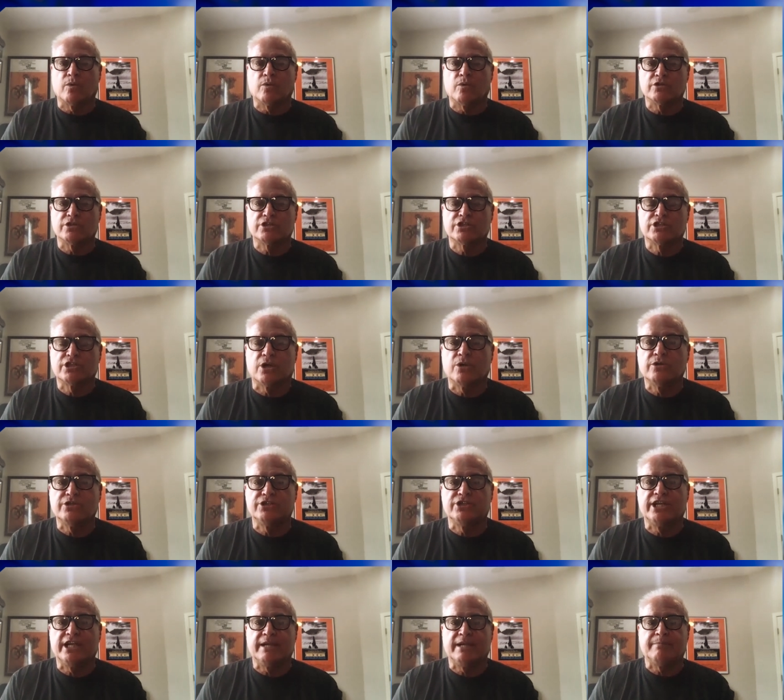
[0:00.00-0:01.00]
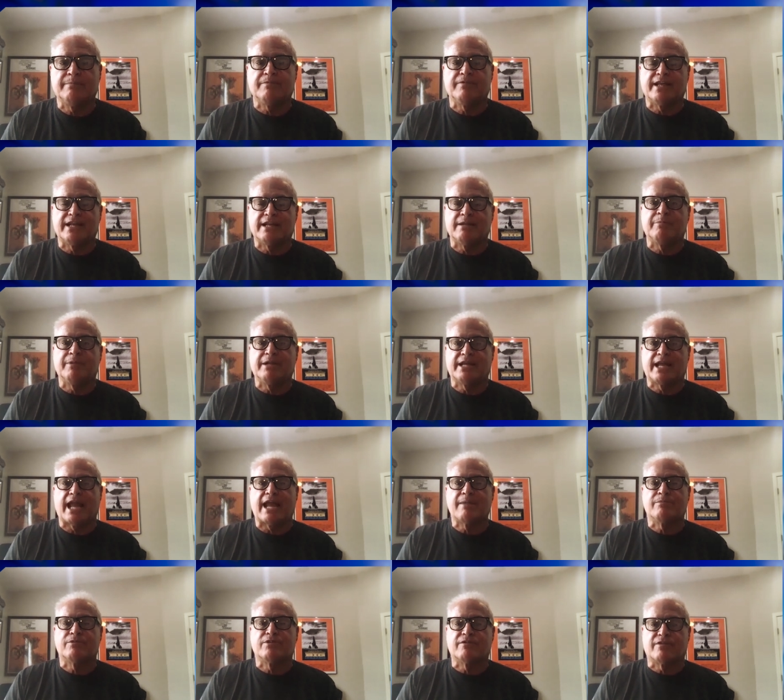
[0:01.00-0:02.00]
so cheap that it
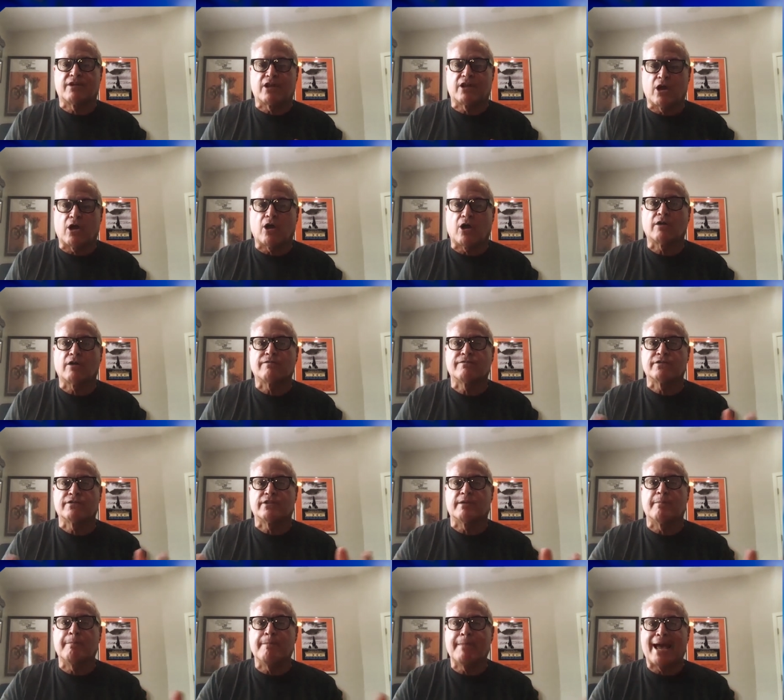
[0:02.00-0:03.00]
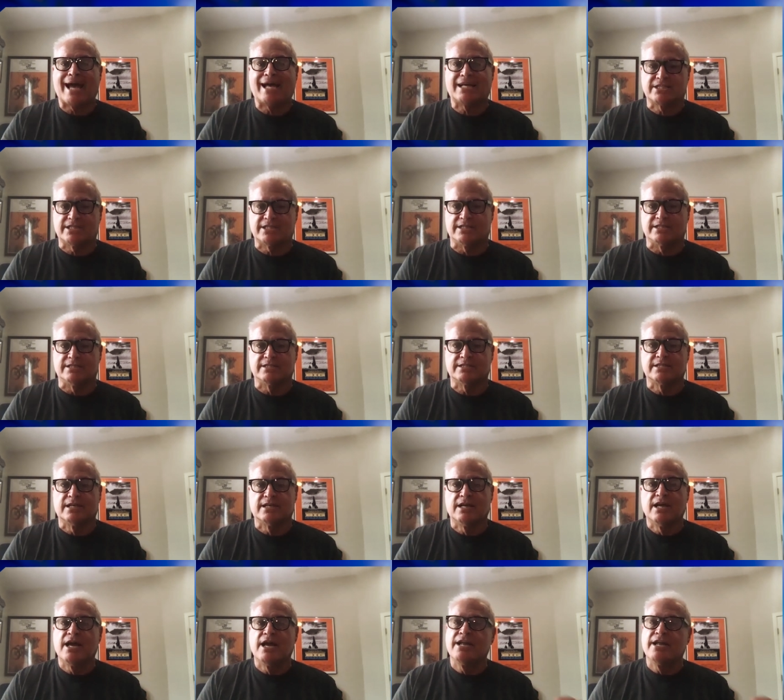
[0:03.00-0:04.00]
became the car for the masses,
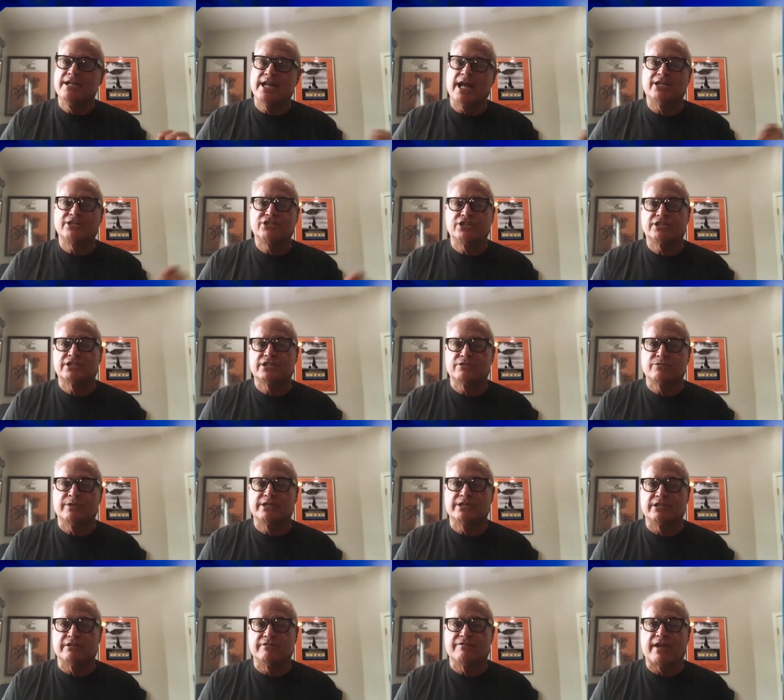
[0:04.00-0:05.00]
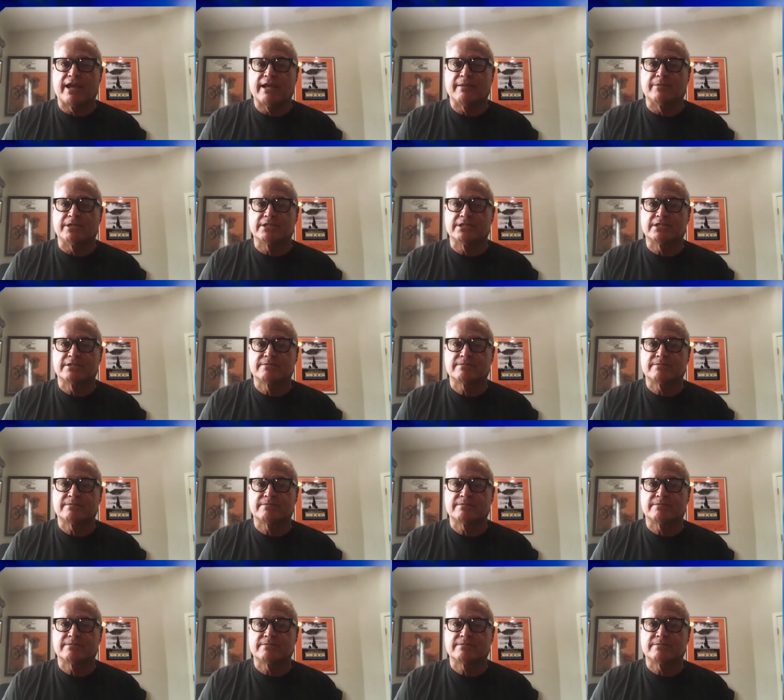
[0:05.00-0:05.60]
not just the rich and famous.